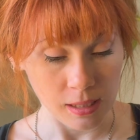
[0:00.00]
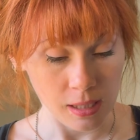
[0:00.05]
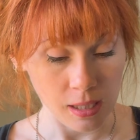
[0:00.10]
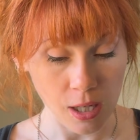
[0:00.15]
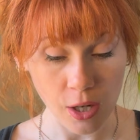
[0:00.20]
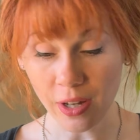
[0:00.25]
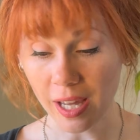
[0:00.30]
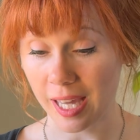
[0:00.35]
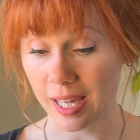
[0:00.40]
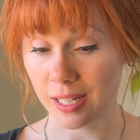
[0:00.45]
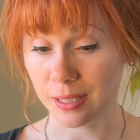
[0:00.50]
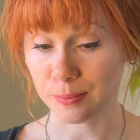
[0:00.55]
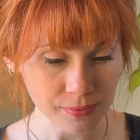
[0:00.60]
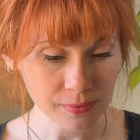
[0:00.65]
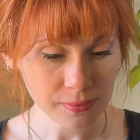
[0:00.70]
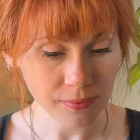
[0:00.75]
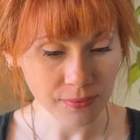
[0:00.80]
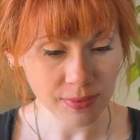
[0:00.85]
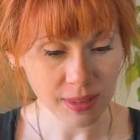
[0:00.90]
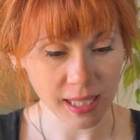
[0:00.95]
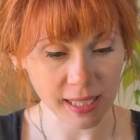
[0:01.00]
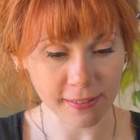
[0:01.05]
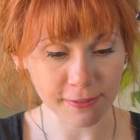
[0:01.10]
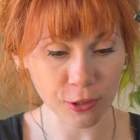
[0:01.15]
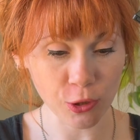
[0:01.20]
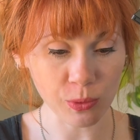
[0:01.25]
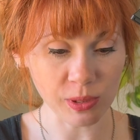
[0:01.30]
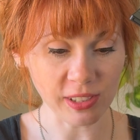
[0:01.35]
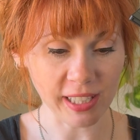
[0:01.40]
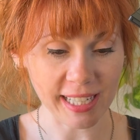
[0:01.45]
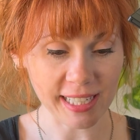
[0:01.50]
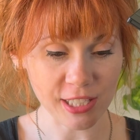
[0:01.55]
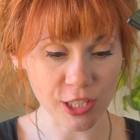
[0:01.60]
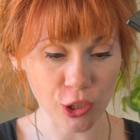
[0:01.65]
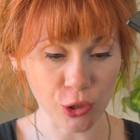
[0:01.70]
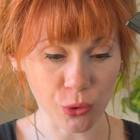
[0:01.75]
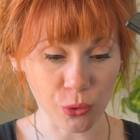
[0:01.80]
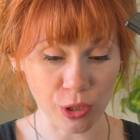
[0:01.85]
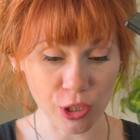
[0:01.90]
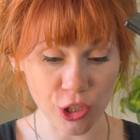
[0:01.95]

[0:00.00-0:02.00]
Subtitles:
Okay, if you would like to